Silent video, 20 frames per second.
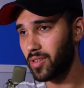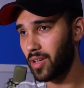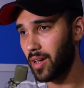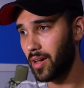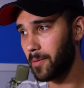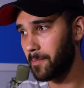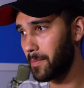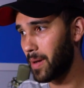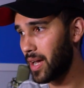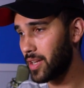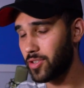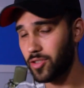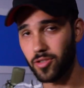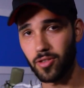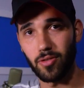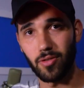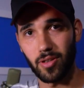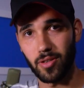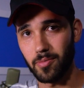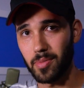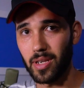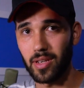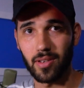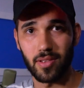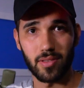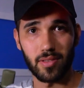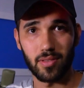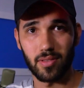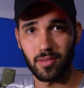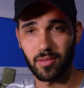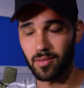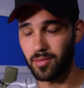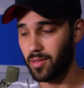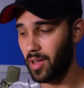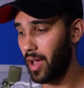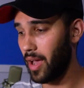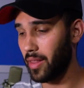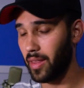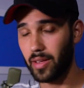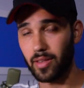I just do this because
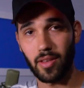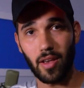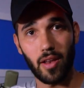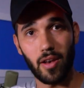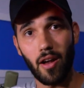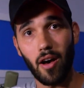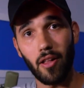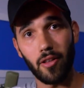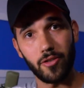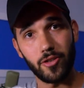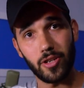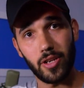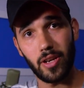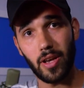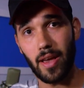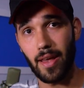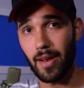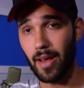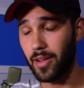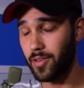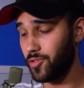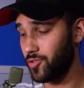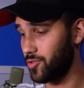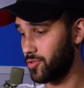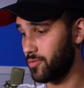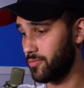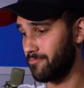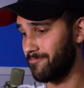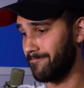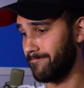I like technology, and I just